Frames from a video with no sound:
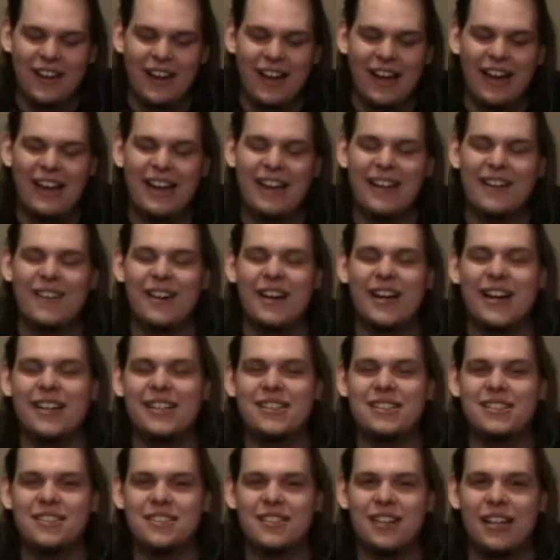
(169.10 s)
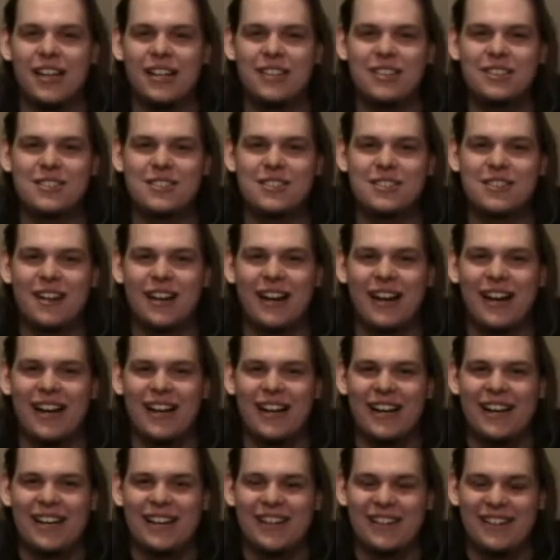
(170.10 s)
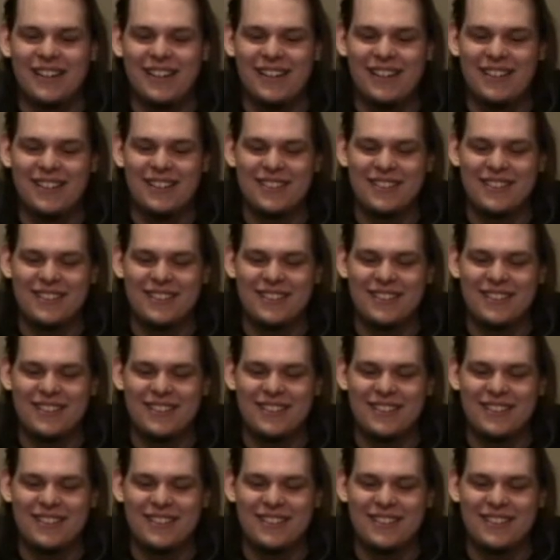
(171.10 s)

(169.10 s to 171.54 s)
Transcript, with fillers: Anyways, let's try it.